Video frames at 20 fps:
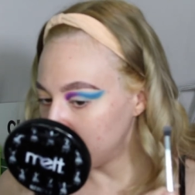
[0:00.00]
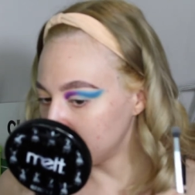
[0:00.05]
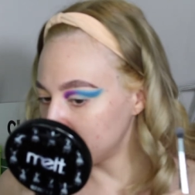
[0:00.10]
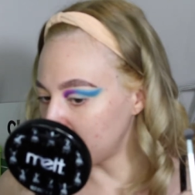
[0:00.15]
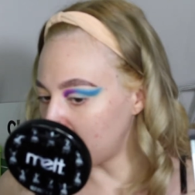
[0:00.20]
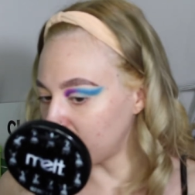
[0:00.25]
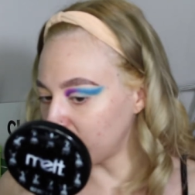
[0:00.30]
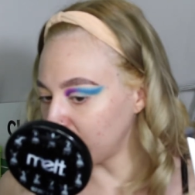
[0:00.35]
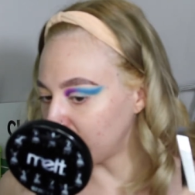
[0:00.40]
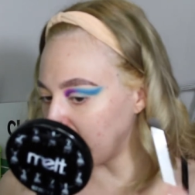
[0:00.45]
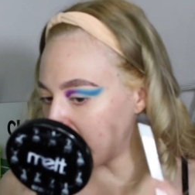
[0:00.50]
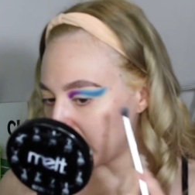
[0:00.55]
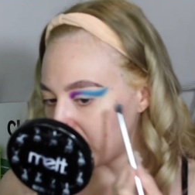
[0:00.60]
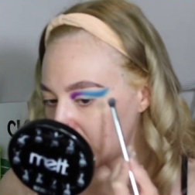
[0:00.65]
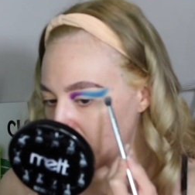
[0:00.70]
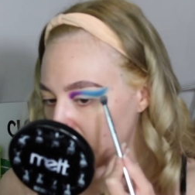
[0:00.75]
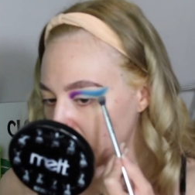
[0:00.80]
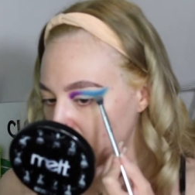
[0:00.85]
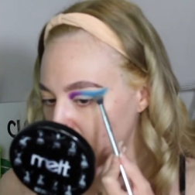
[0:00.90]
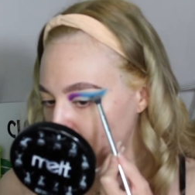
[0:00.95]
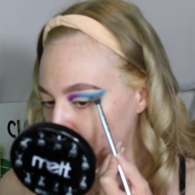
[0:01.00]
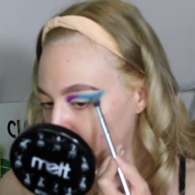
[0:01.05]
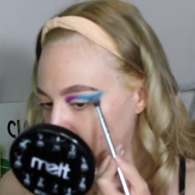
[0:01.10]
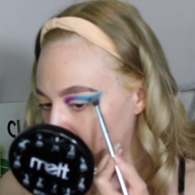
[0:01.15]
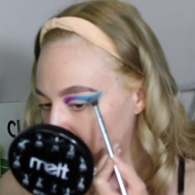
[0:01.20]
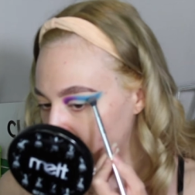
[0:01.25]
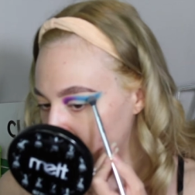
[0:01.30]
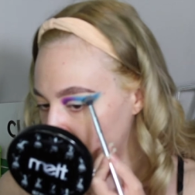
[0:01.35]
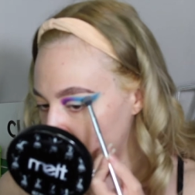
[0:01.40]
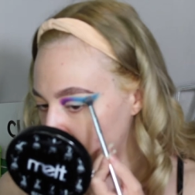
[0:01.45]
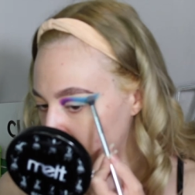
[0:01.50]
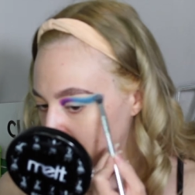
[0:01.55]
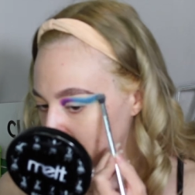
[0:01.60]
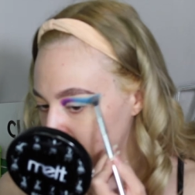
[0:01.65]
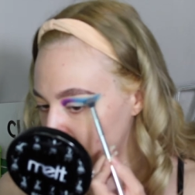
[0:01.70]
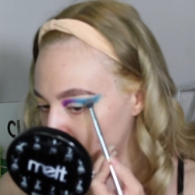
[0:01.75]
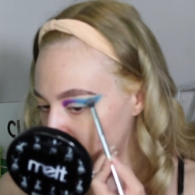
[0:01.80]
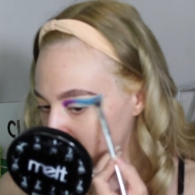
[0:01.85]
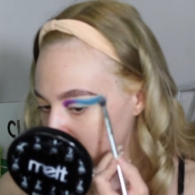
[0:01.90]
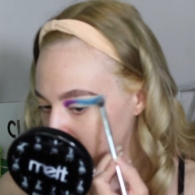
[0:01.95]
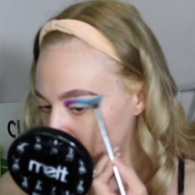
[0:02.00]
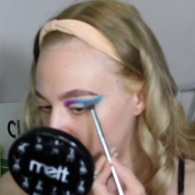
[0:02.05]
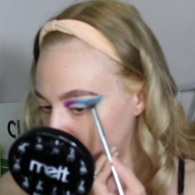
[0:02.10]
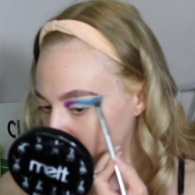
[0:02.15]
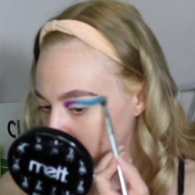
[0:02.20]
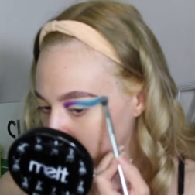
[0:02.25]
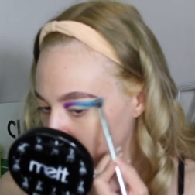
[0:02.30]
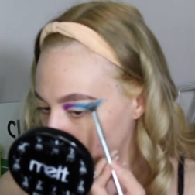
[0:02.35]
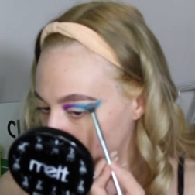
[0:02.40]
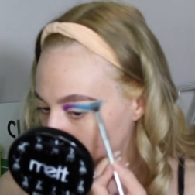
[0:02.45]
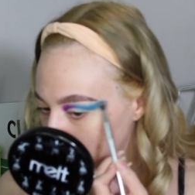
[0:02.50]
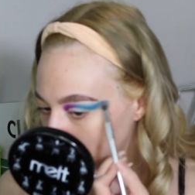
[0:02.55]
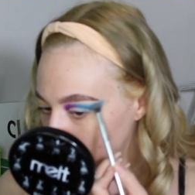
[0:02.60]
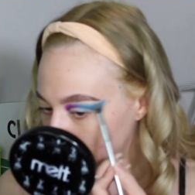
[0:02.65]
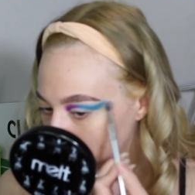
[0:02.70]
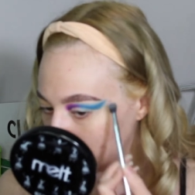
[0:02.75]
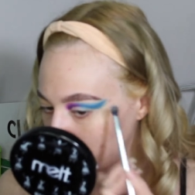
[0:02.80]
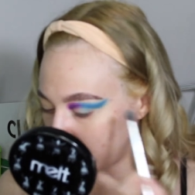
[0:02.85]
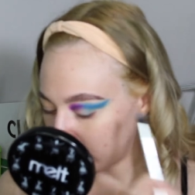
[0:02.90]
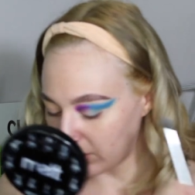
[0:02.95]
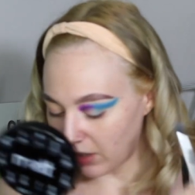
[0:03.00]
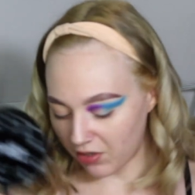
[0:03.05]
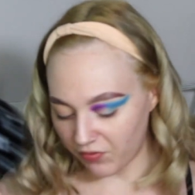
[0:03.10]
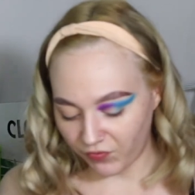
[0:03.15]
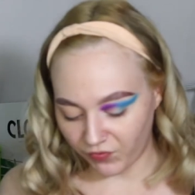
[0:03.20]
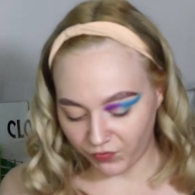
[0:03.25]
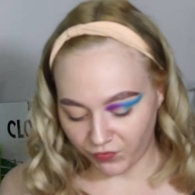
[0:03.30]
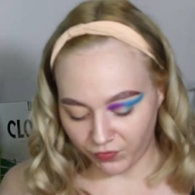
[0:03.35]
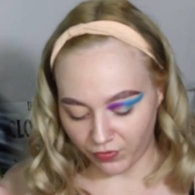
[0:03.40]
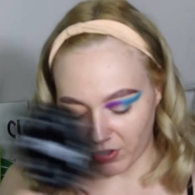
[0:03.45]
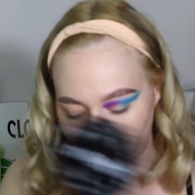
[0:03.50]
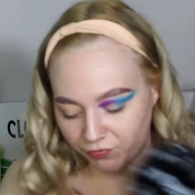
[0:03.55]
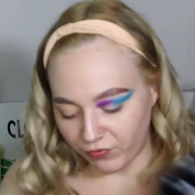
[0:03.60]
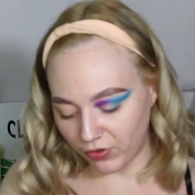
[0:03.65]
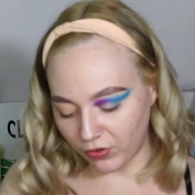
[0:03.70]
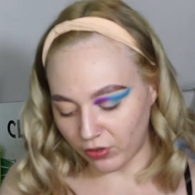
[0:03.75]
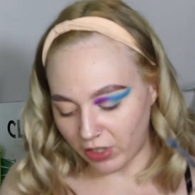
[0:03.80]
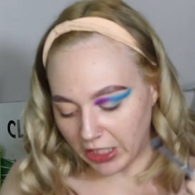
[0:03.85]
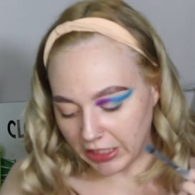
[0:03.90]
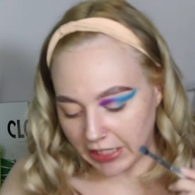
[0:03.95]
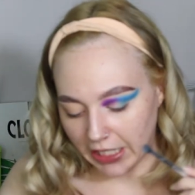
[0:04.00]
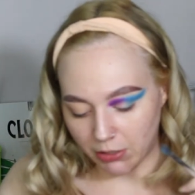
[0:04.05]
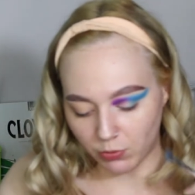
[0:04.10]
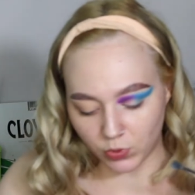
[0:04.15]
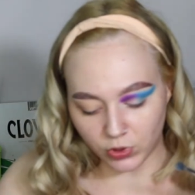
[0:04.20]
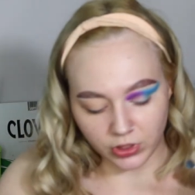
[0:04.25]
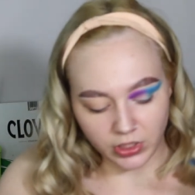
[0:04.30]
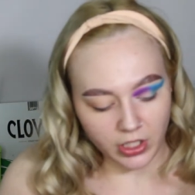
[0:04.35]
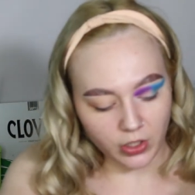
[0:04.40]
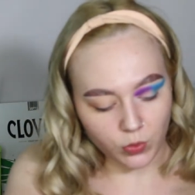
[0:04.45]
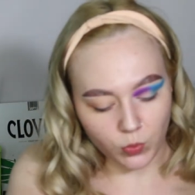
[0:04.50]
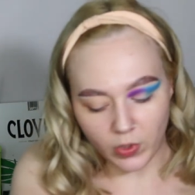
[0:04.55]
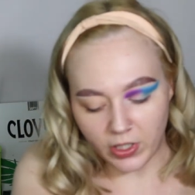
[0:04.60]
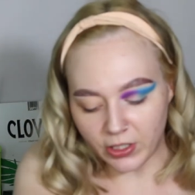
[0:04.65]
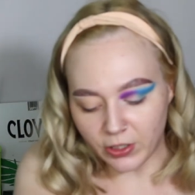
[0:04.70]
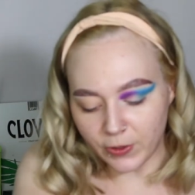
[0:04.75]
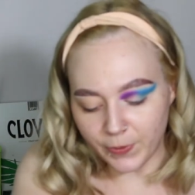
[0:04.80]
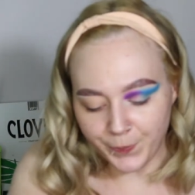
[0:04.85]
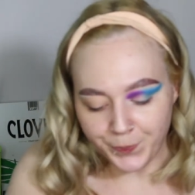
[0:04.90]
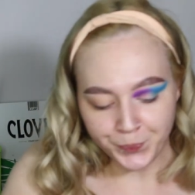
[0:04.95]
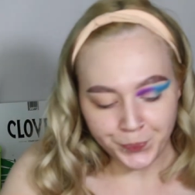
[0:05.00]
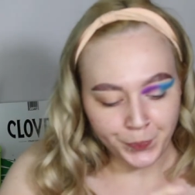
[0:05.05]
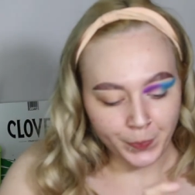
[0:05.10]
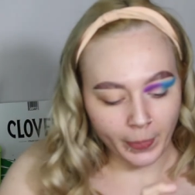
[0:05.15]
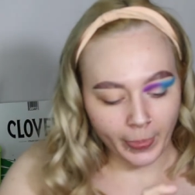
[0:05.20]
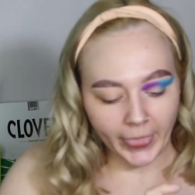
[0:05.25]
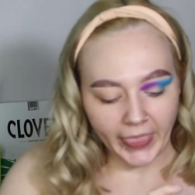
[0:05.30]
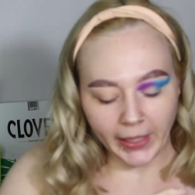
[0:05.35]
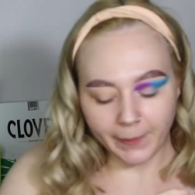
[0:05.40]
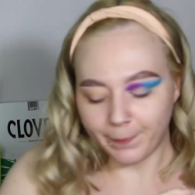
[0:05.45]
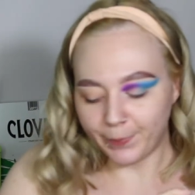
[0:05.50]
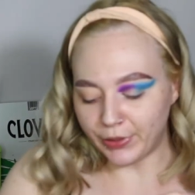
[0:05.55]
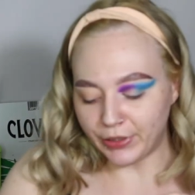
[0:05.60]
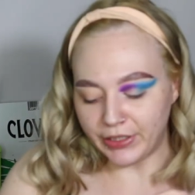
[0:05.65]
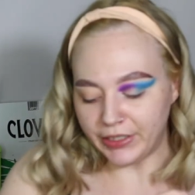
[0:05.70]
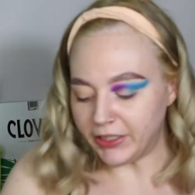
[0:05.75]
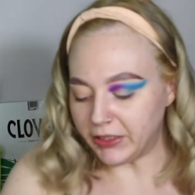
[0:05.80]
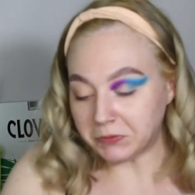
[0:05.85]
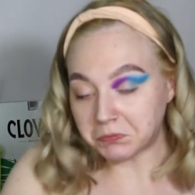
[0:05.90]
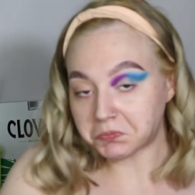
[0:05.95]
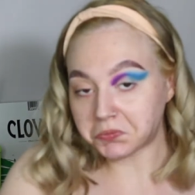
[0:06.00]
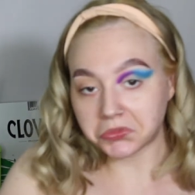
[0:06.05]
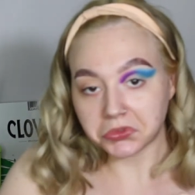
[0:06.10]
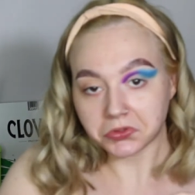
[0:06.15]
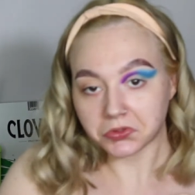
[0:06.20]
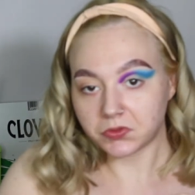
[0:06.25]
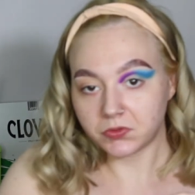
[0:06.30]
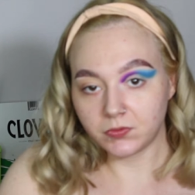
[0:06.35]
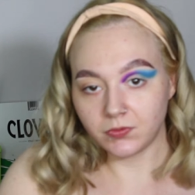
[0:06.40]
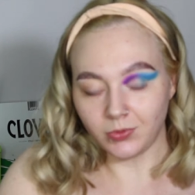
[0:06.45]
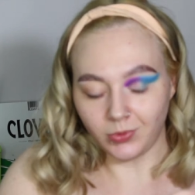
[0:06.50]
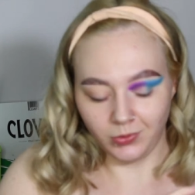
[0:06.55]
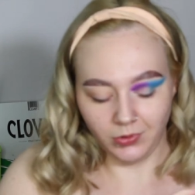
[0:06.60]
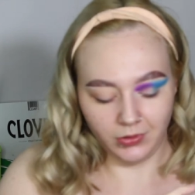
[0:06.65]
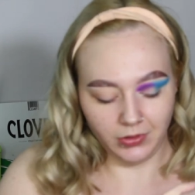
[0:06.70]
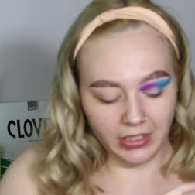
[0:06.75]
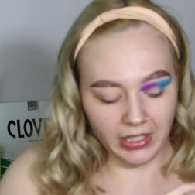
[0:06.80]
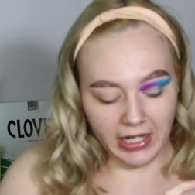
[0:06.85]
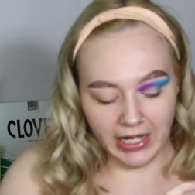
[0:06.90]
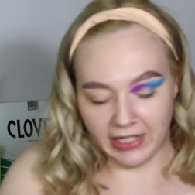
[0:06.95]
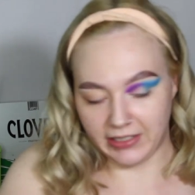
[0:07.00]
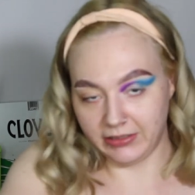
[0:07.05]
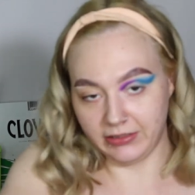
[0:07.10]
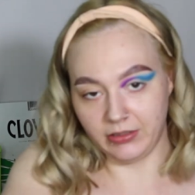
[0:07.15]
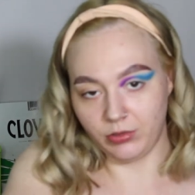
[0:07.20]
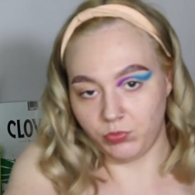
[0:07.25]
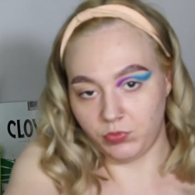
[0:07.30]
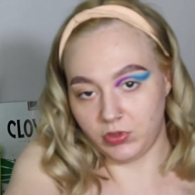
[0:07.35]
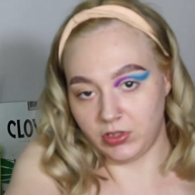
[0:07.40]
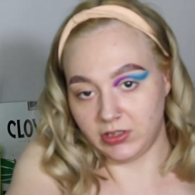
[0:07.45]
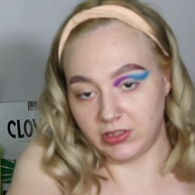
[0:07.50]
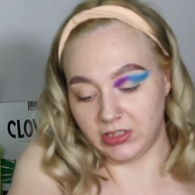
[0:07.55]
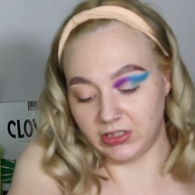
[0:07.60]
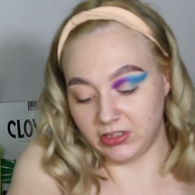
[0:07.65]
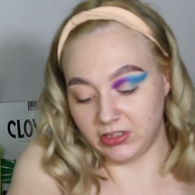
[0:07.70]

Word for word: It's not really, it's not a complaint. It's just a I, f I feel like that would go well, but I this